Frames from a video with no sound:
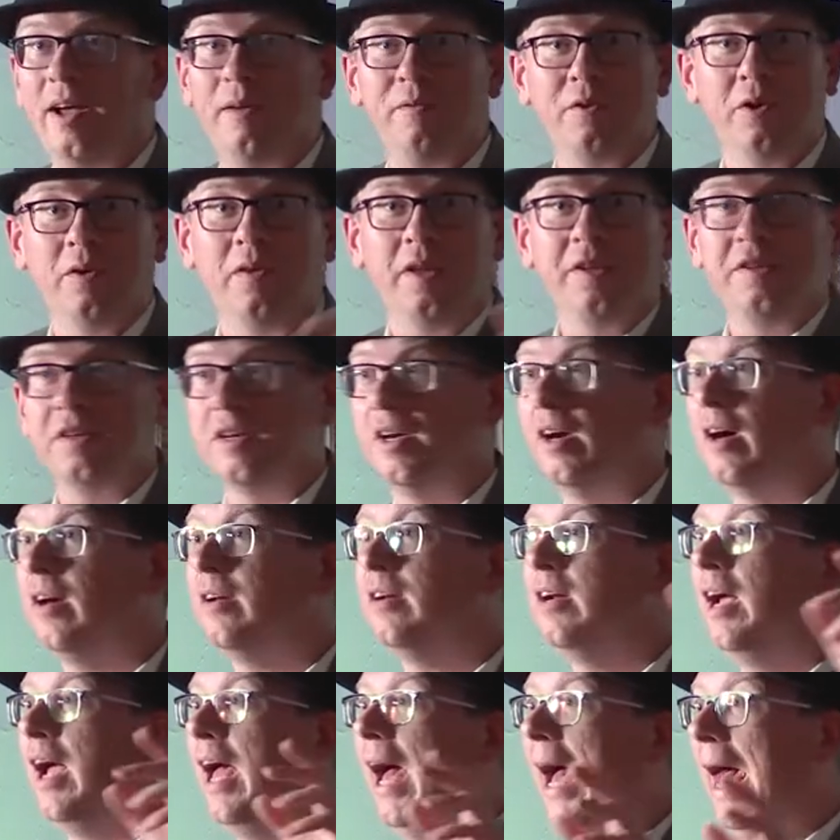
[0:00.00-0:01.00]
If not, there's a
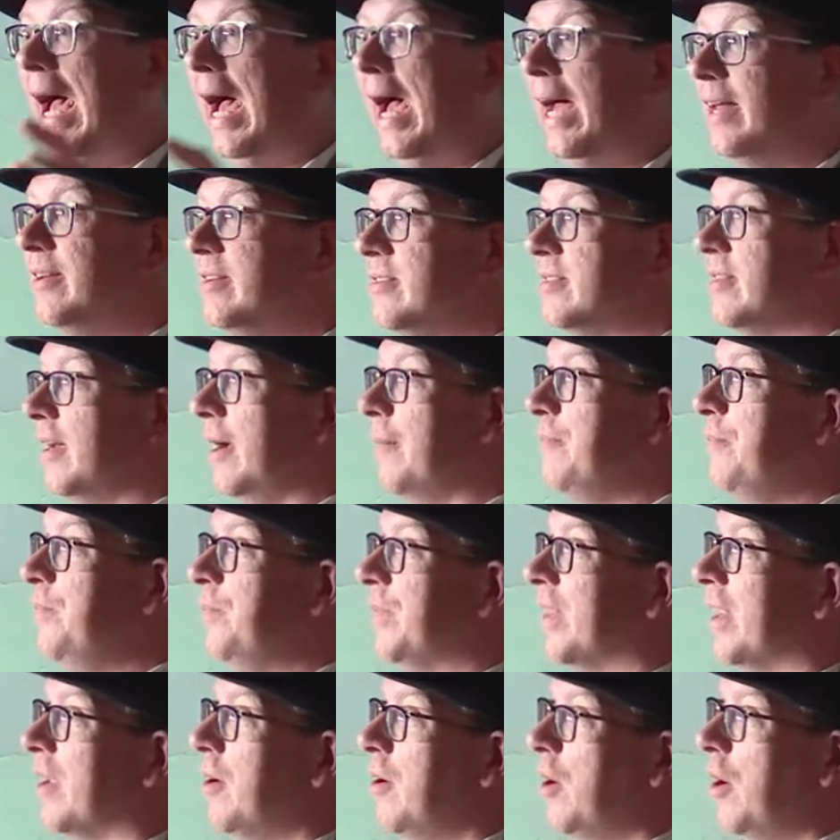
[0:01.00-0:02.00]
garden. And um,
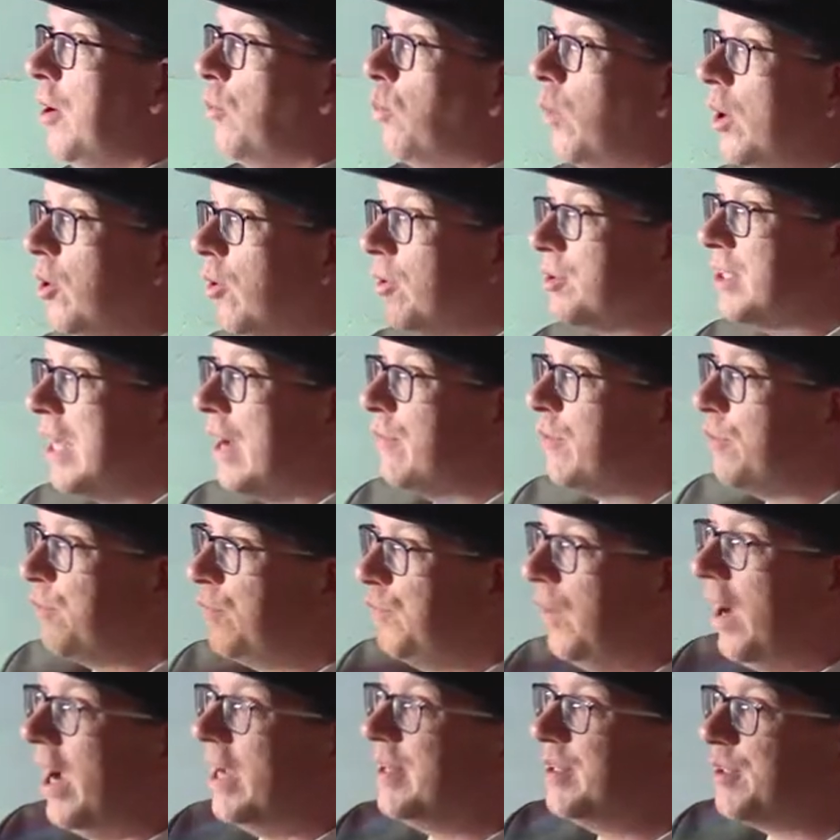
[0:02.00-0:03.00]
we also have a
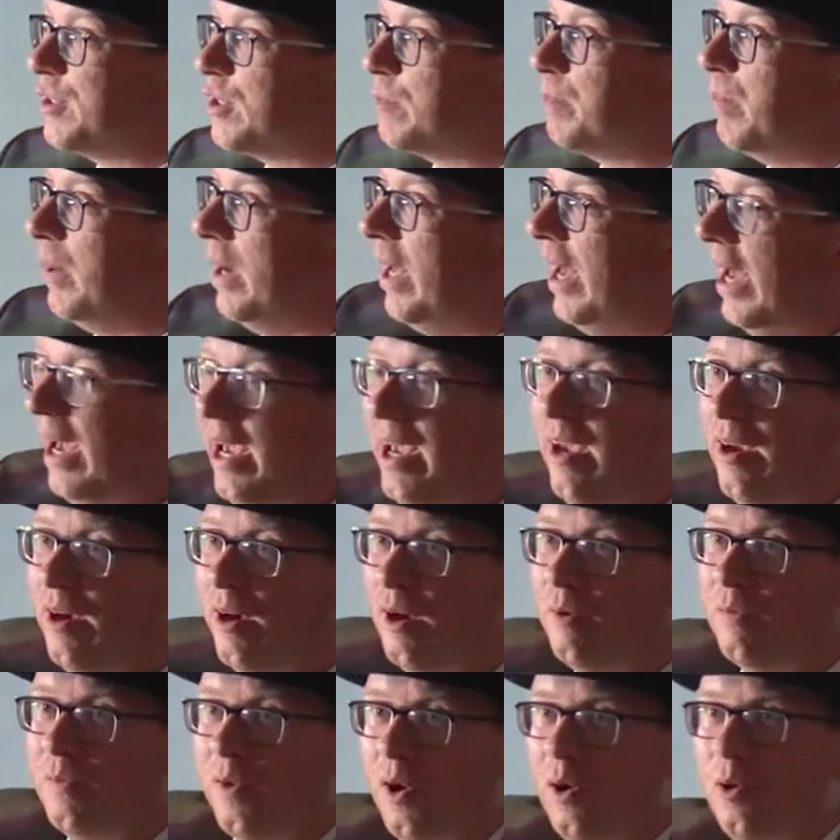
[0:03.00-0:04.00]
fine display
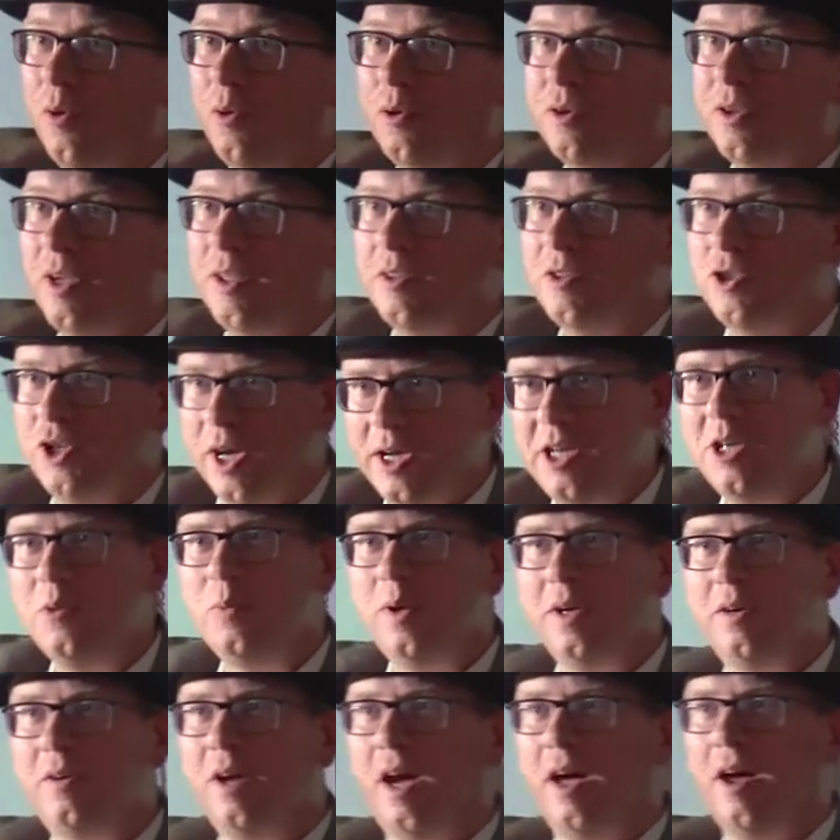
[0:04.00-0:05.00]
of old,
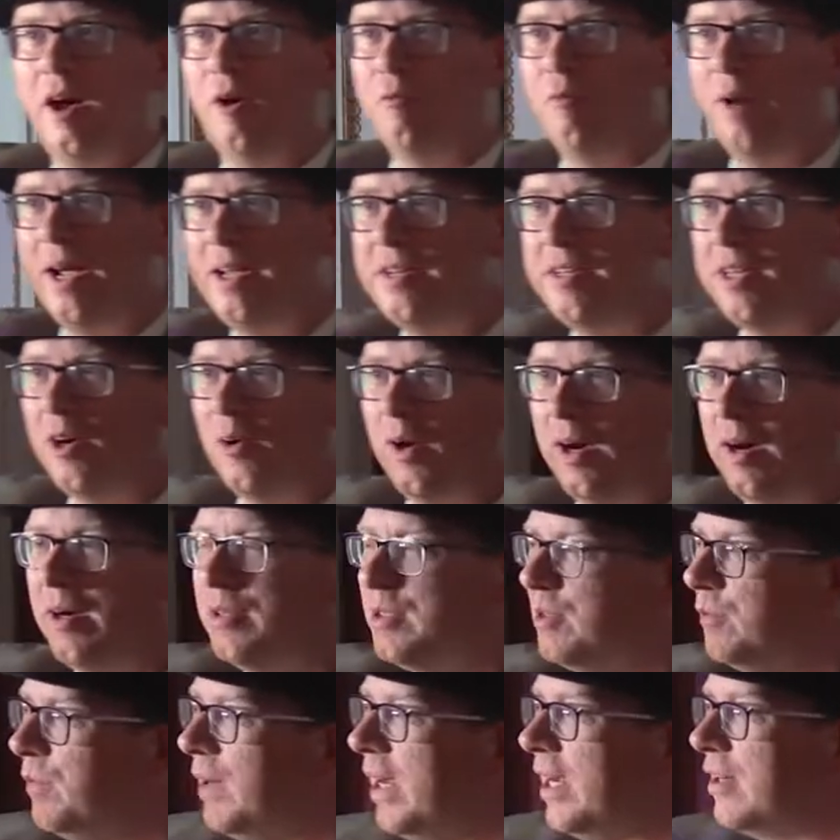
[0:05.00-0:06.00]
genuine uh, radio
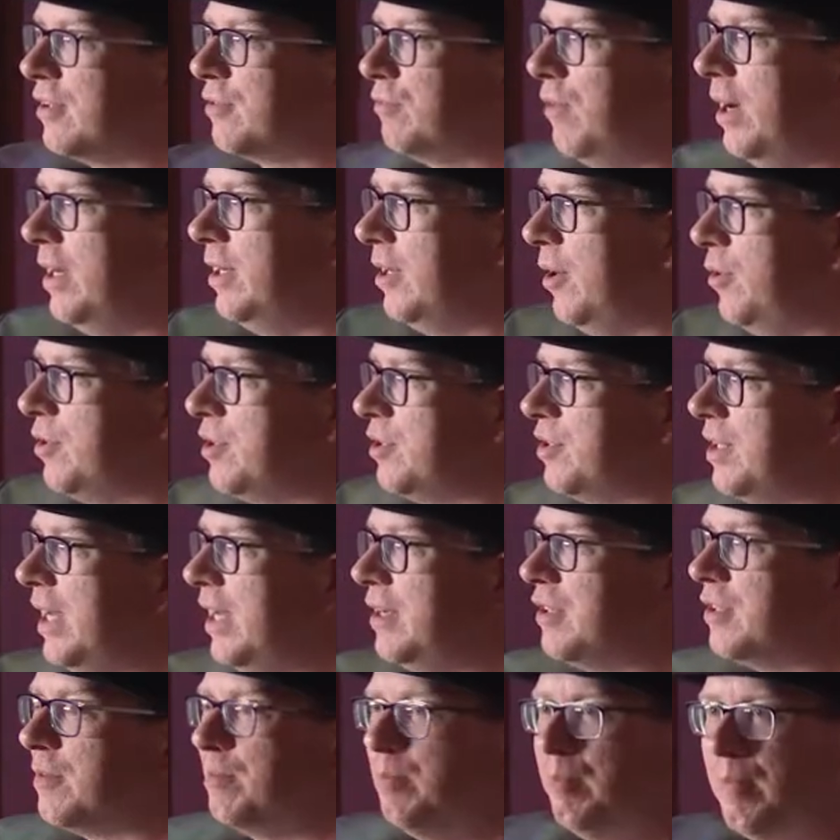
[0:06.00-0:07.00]
artifacts, radio
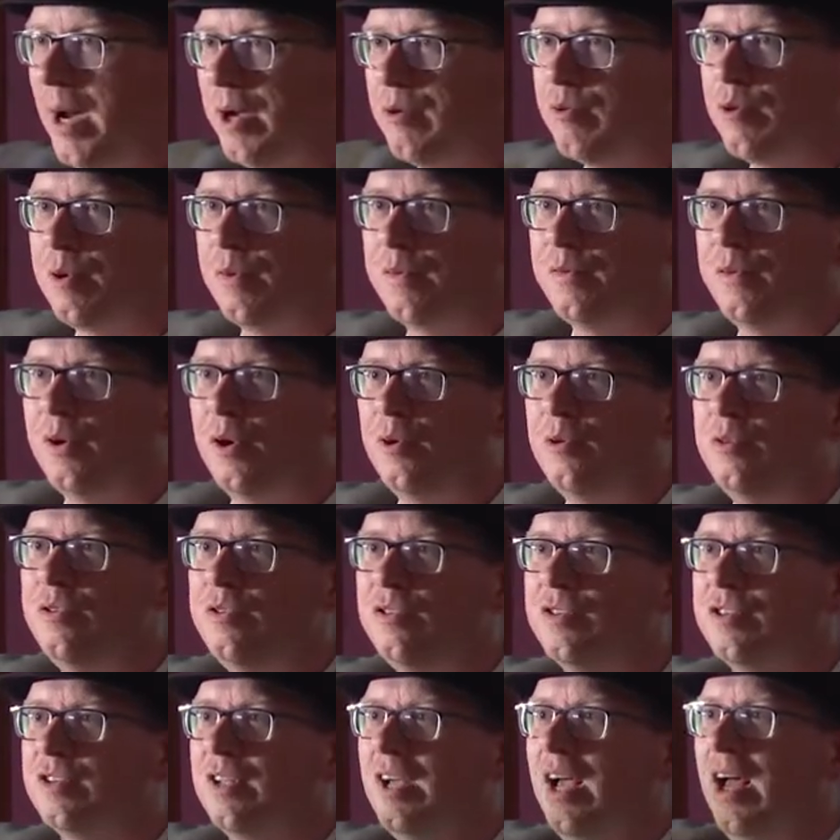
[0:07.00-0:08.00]
sets,
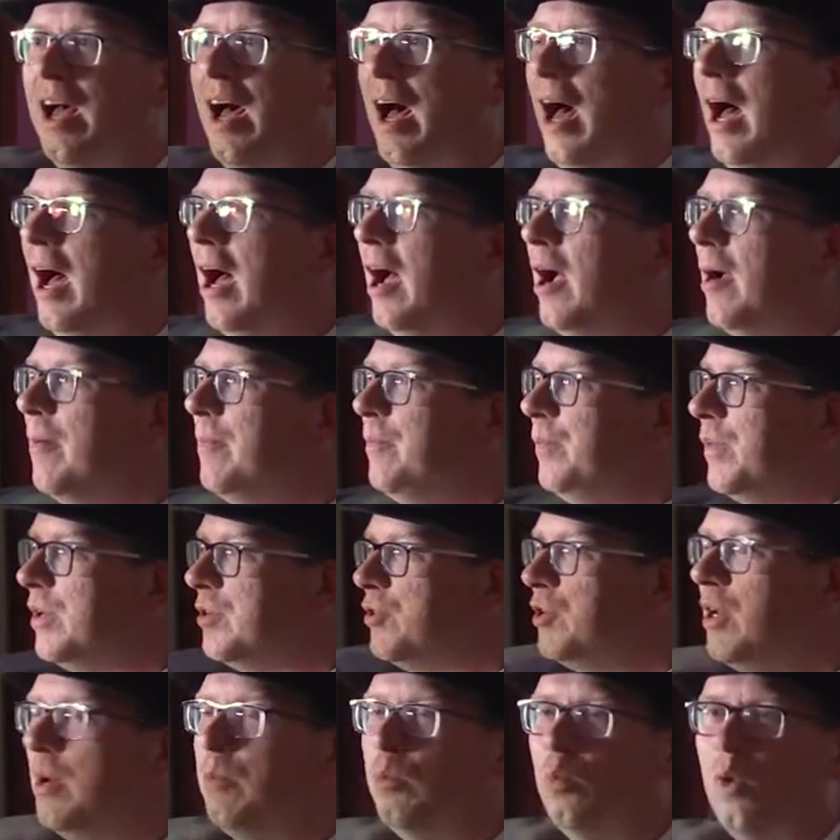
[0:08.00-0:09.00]
microphones. Um,
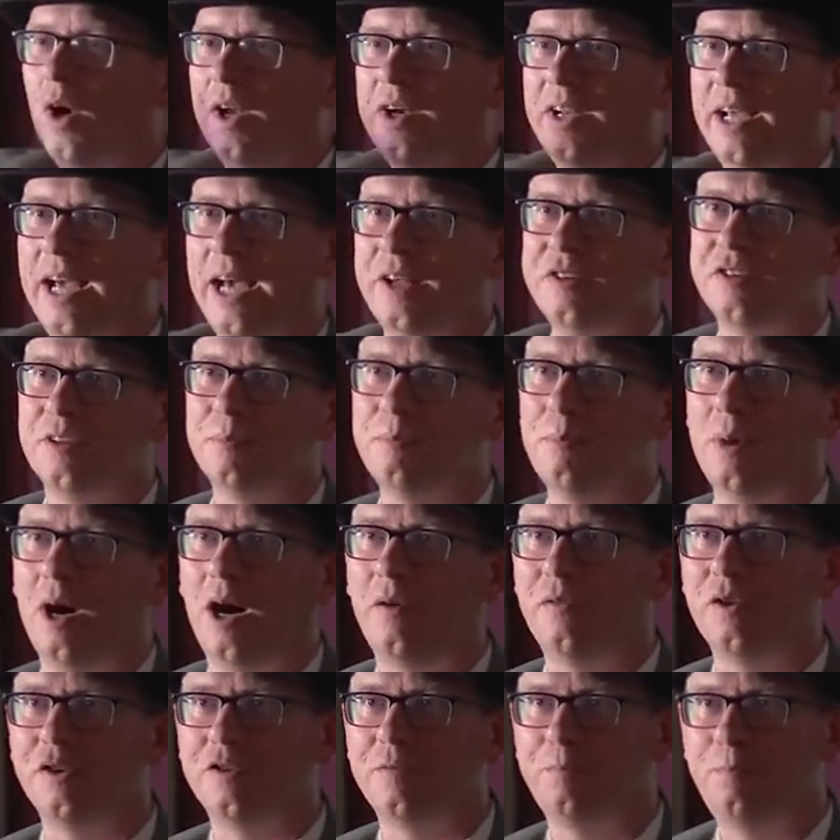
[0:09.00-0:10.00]
Tim Wander has some
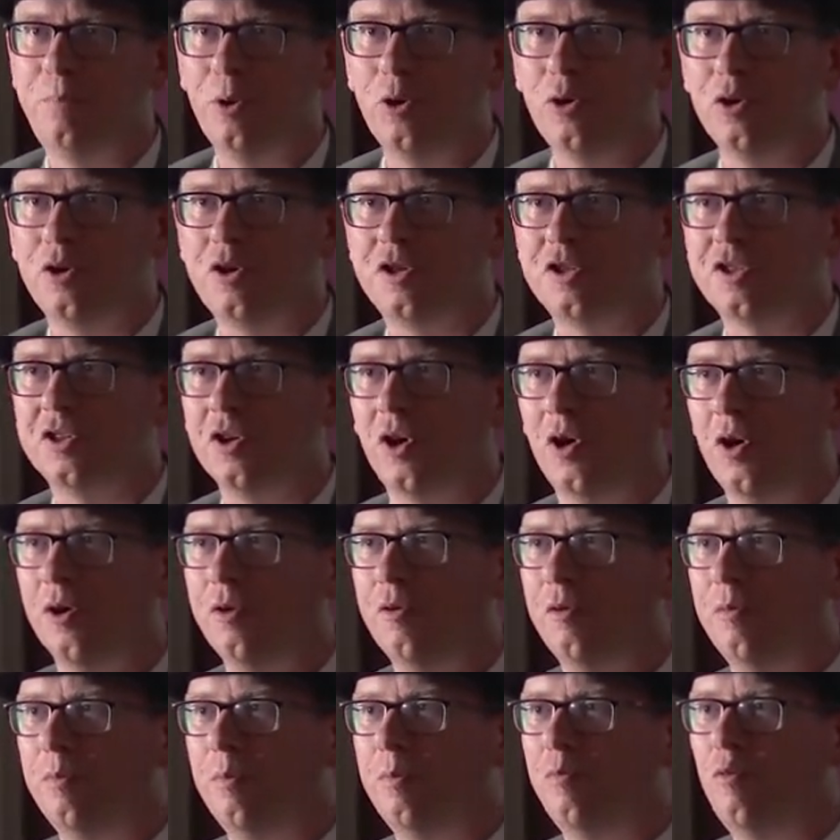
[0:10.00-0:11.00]
marvellous books
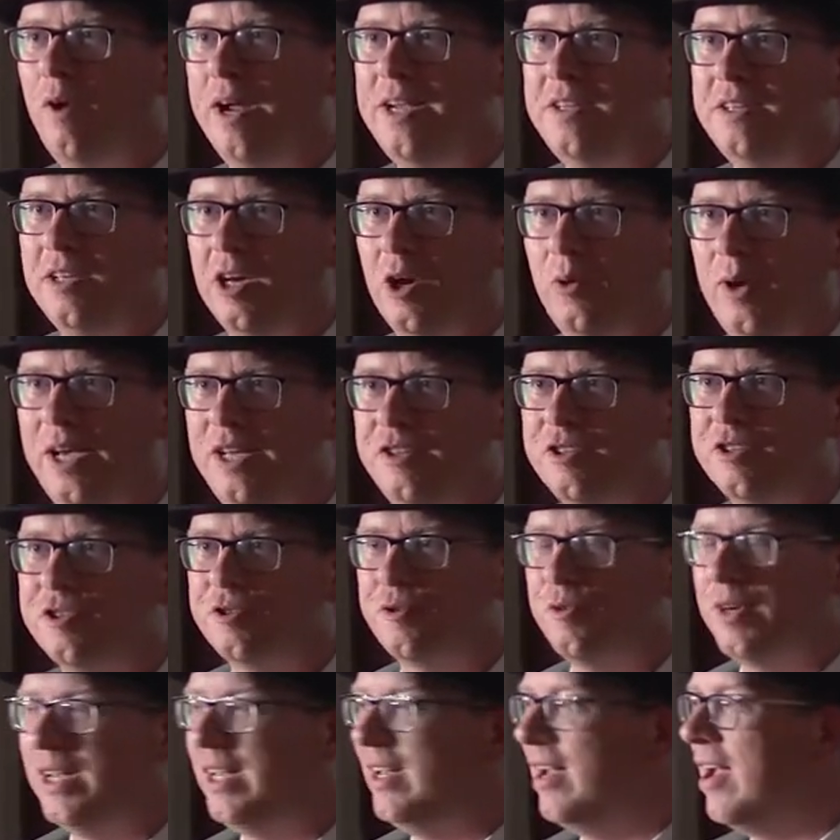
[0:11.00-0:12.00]
on radio
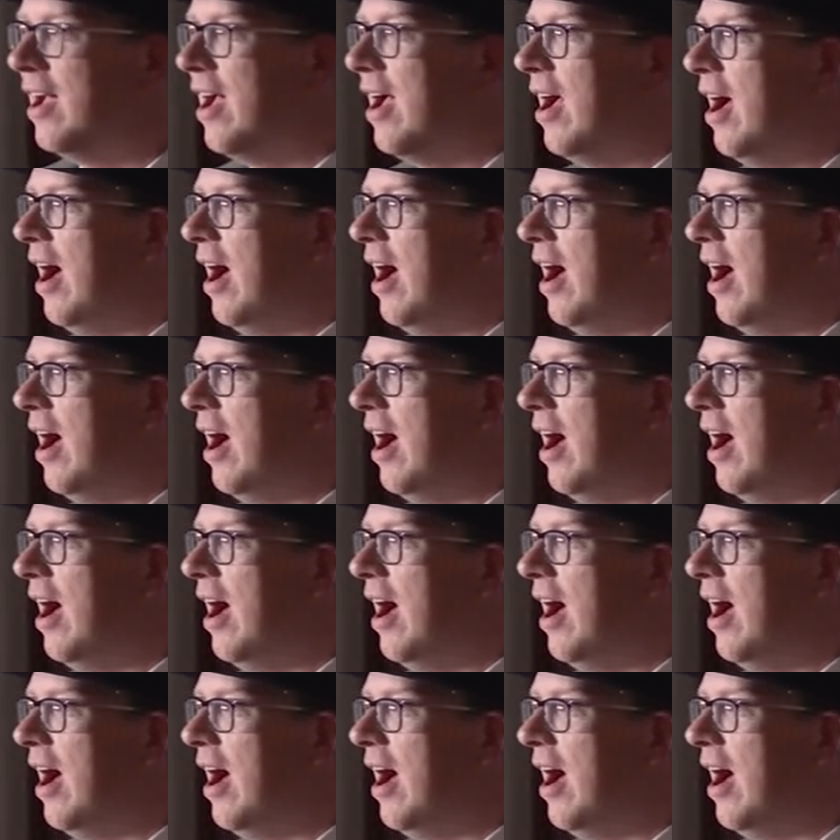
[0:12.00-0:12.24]
history.